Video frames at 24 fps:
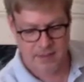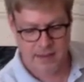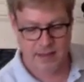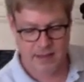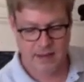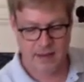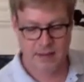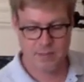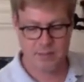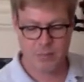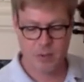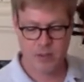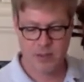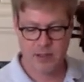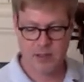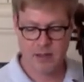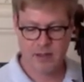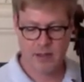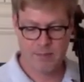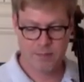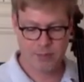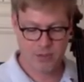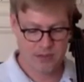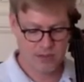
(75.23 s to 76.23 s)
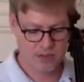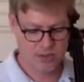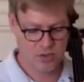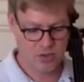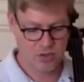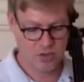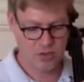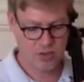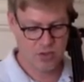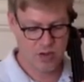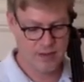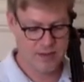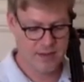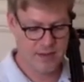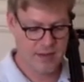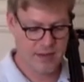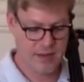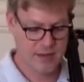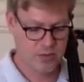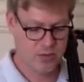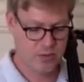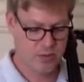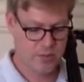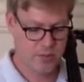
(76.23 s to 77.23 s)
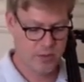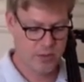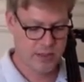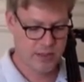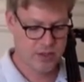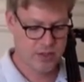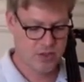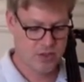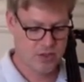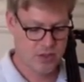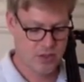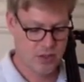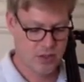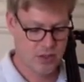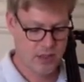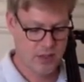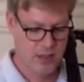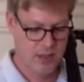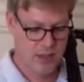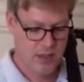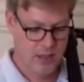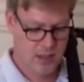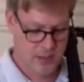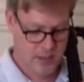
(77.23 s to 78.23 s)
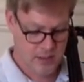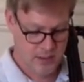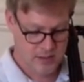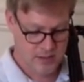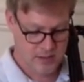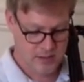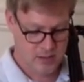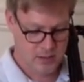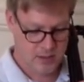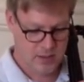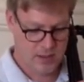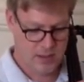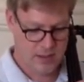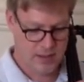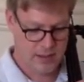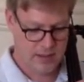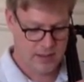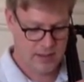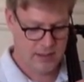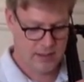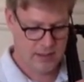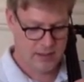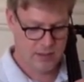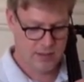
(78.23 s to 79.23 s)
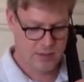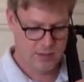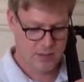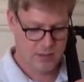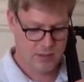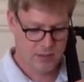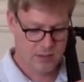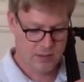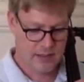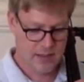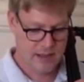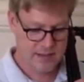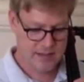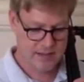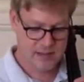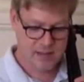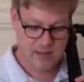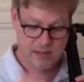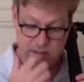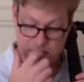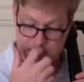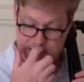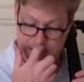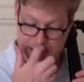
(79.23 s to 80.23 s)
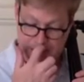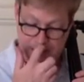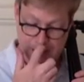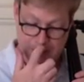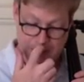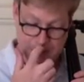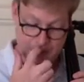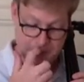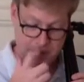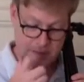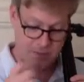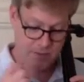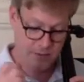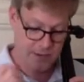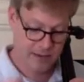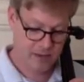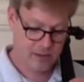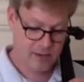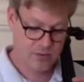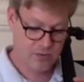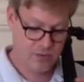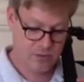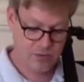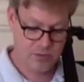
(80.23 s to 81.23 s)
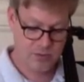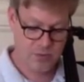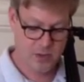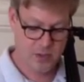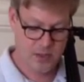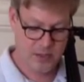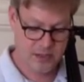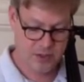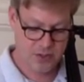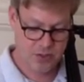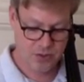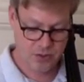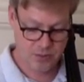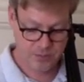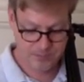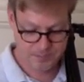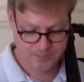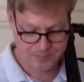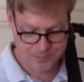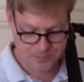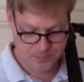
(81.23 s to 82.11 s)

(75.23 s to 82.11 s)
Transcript: and I put the tuner on the actual bridge so that I can get a really nice clear signal directly through the bridge.